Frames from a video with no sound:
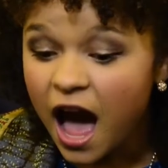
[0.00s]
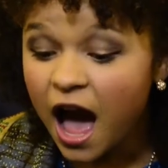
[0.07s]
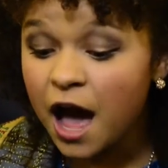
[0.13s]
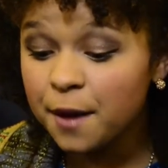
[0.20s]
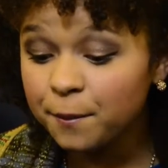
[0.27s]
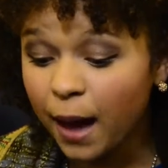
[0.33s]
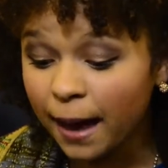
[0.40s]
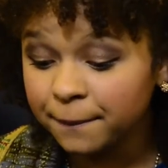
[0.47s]

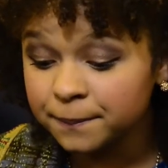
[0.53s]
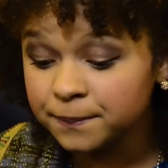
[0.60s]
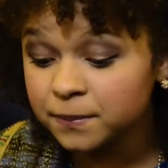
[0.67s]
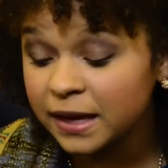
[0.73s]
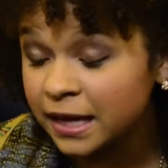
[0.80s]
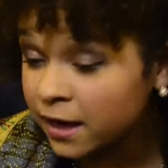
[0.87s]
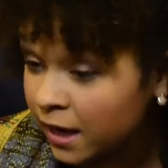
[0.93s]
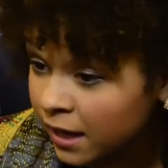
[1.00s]
I'm
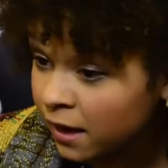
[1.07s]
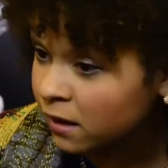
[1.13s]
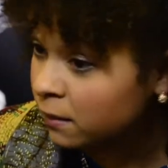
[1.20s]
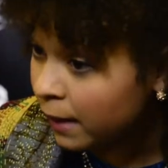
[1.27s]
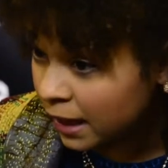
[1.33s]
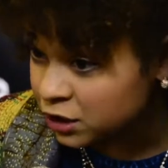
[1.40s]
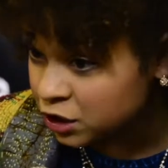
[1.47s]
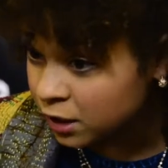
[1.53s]
in an
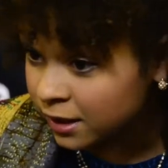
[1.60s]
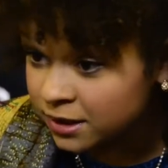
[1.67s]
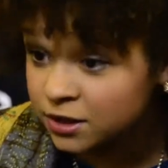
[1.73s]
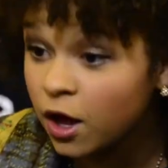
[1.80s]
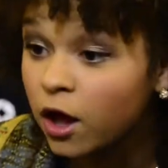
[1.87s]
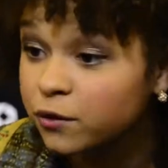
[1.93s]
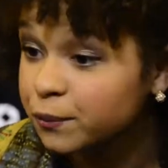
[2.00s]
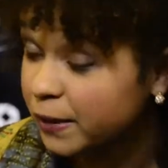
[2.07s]
animation. It's
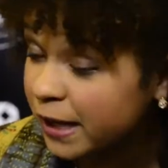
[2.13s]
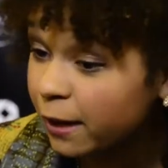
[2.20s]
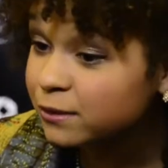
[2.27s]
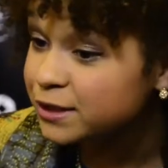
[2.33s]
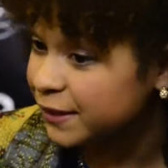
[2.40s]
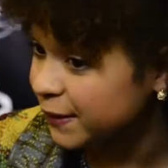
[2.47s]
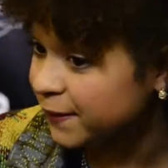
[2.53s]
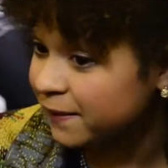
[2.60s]
called Rio
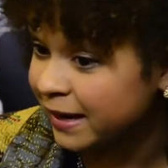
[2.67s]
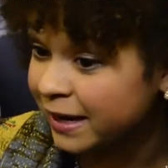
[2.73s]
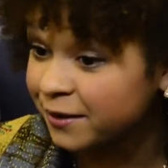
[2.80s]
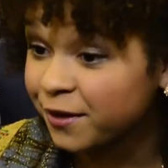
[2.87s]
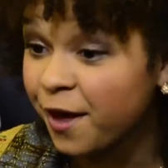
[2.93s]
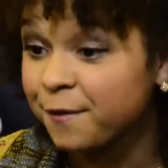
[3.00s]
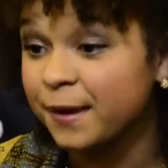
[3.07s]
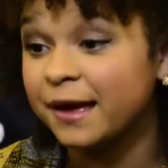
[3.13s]
2, and
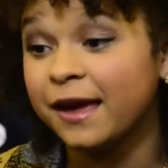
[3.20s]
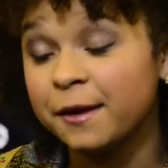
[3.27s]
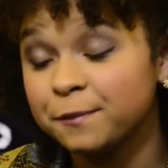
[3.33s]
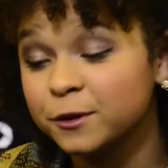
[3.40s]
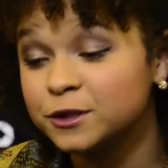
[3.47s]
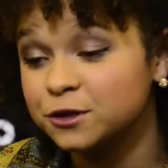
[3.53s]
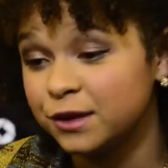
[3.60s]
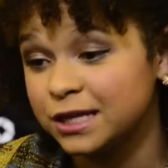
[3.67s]
it'll come out
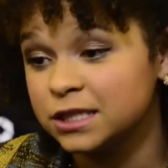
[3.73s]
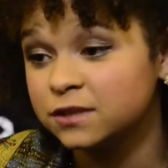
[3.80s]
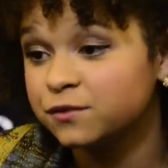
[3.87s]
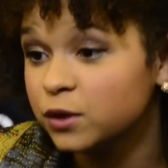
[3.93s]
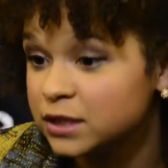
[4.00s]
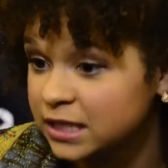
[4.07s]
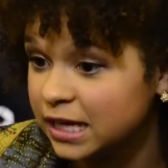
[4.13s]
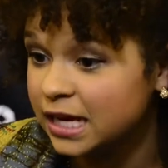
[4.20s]
April
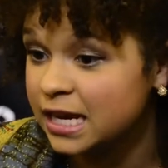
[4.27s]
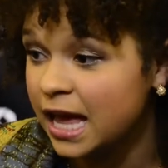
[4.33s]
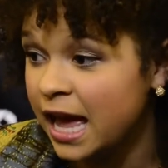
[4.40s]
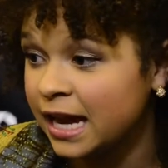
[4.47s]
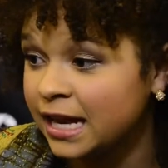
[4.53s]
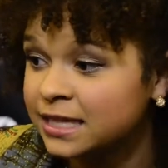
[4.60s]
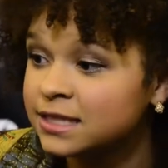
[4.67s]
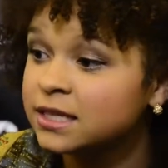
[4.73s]
2014,
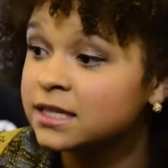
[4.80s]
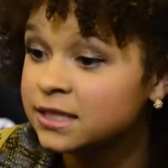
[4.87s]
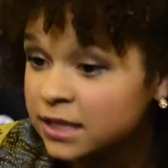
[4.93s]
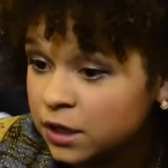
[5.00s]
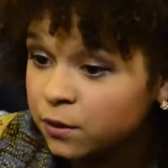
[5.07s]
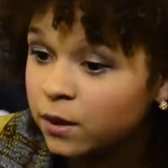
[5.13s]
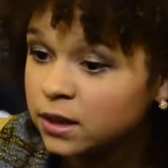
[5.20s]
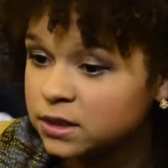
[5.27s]
and it's the
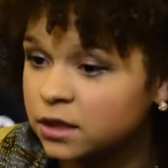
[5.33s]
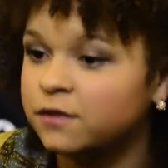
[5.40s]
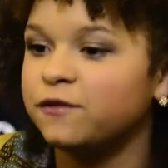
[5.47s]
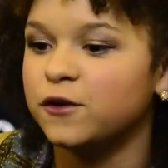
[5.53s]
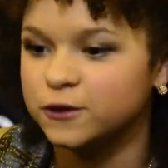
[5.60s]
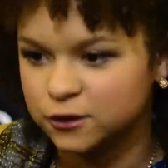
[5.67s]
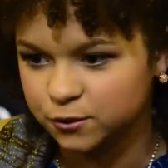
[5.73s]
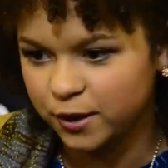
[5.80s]
sequel to the
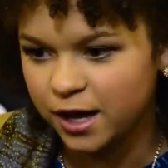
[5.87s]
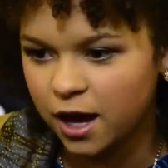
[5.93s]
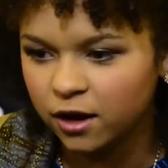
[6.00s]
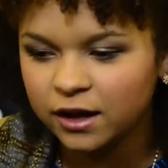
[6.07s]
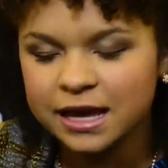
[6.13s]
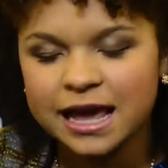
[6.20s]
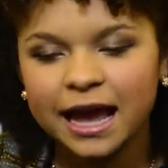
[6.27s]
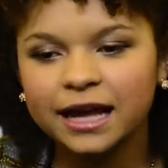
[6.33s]
first Rio.
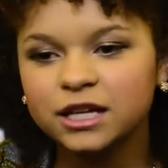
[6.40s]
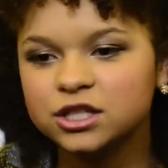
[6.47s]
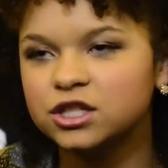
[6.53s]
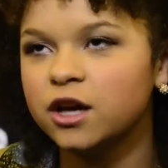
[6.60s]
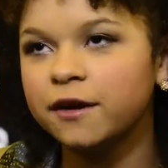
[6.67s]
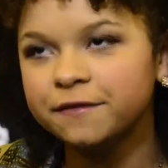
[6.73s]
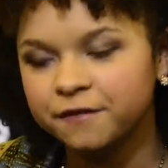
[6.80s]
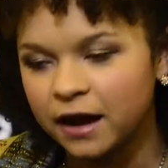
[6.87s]
It is
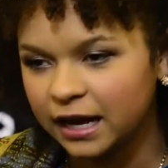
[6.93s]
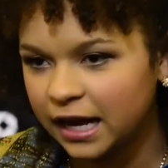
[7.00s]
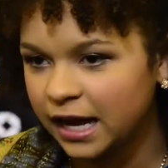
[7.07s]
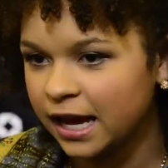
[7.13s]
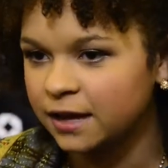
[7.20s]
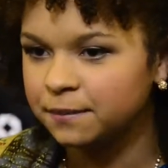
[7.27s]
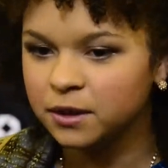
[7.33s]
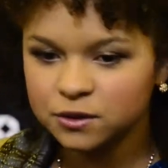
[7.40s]
so funny
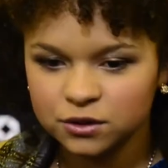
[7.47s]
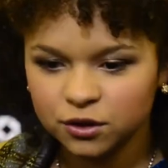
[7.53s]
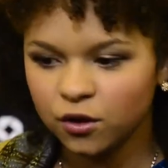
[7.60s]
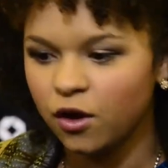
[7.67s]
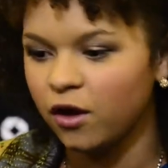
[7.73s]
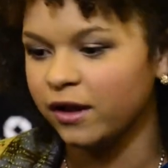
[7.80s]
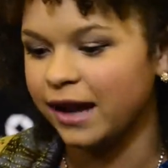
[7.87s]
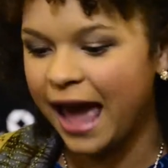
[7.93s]
and
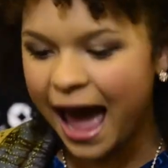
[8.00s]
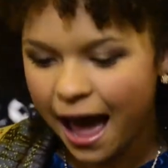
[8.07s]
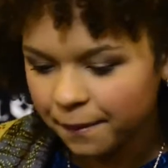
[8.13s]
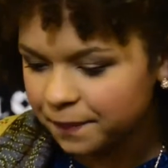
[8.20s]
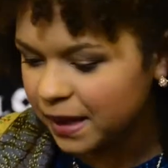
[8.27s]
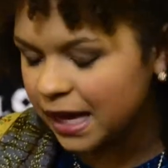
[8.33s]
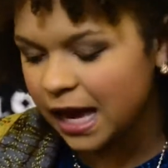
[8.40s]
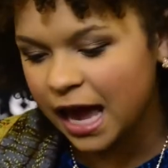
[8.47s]
musical and
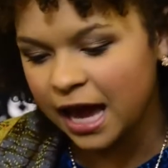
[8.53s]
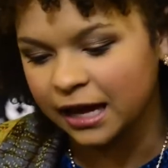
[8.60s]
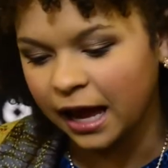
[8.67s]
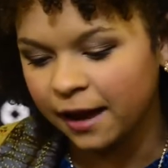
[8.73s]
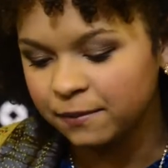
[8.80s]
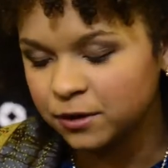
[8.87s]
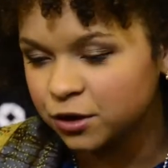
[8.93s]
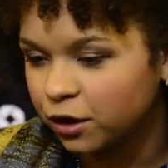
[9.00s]
happy, and
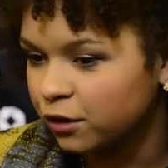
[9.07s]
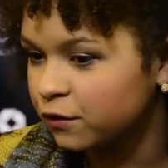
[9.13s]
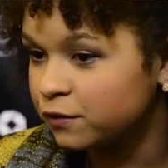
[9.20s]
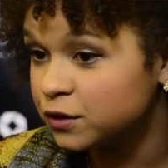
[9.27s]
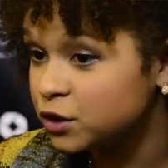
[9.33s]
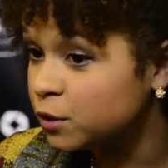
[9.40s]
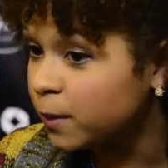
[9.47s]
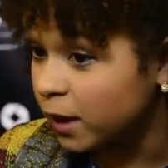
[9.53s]
I'm the daughter of
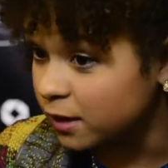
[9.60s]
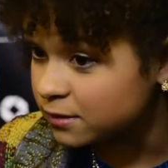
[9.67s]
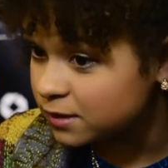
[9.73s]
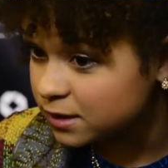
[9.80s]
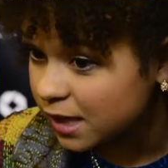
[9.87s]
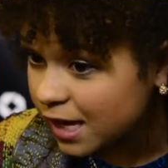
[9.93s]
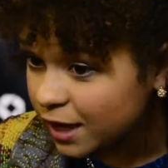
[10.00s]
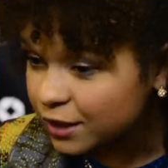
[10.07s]
the two birds.
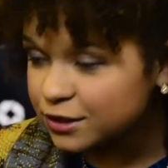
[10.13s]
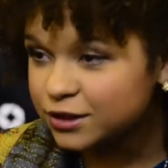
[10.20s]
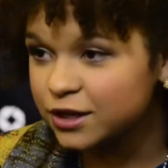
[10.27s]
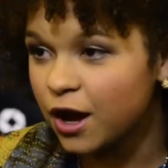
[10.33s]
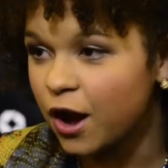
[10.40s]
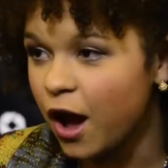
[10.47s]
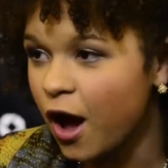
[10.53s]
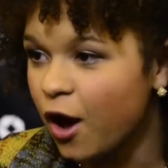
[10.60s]
So
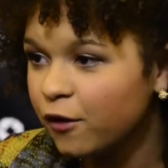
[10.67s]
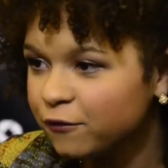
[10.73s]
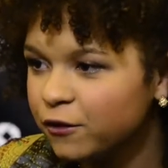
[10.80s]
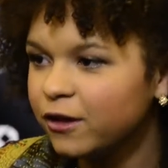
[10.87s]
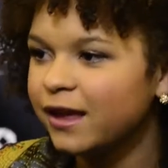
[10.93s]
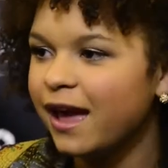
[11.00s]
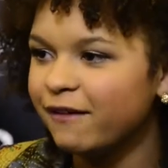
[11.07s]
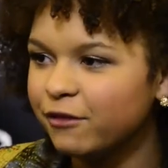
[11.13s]

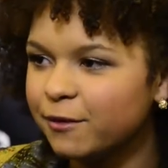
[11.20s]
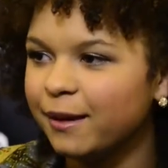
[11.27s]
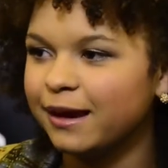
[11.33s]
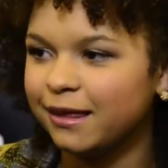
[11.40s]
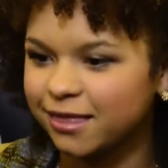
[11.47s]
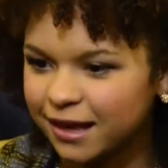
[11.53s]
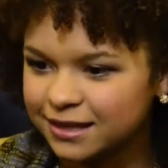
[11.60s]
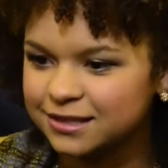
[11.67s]
hopefully
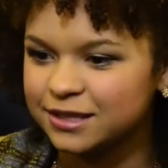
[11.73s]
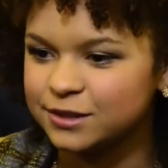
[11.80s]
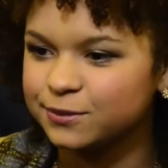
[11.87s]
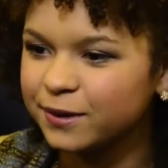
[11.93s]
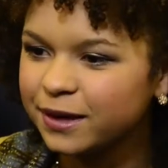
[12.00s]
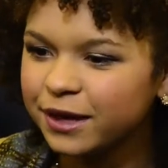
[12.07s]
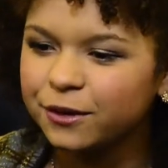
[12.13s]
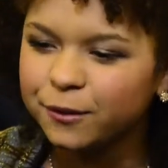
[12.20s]
everybody thinks it's
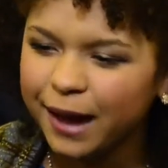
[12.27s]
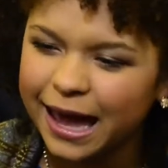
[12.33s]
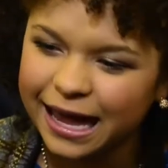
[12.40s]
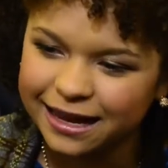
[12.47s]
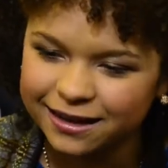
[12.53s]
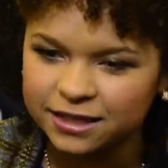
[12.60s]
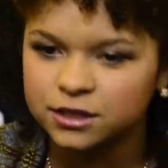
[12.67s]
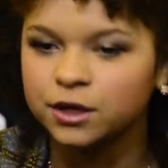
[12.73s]
really
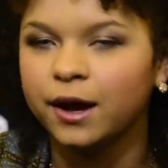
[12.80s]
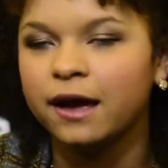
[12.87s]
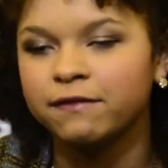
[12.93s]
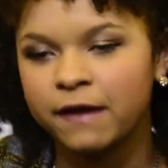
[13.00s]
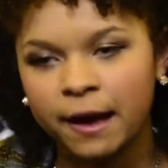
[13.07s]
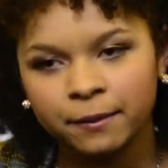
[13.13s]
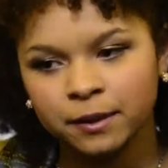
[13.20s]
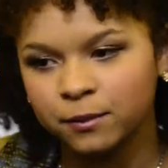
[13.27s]
great, and it's a great
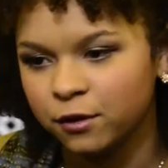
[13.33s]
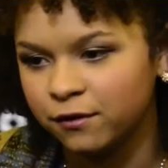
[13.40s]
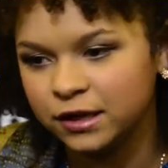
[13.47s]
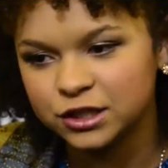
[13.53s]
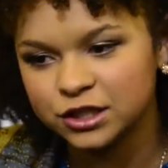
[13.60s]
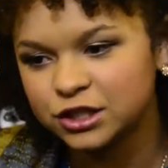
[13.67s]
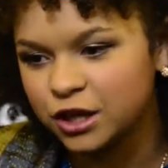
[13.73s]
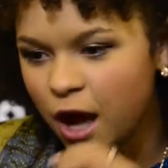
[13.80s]
family movie
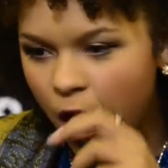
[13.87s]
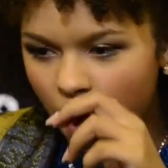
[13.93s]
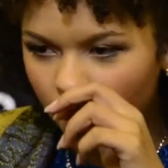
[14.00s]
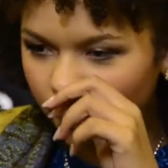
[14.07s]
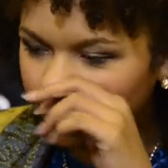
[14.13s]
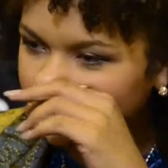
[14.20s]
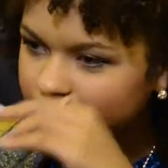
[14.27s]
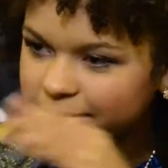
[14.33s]
just to go
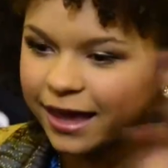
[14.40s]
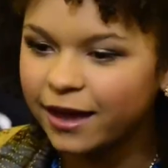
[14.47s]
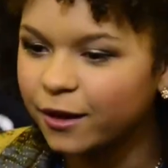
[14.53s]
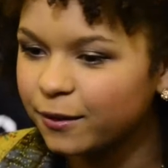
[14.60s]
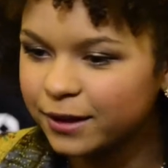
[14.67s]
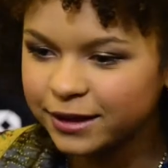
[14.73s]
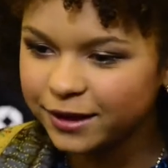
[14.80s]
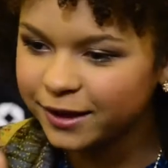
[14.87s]
and
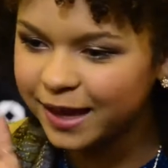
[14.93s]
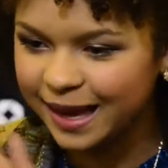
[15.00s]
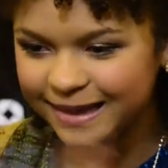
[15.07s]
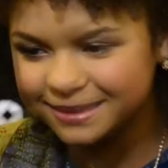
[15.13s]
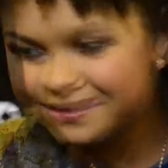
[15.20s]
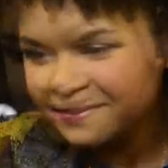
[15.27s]
giggle with your kids.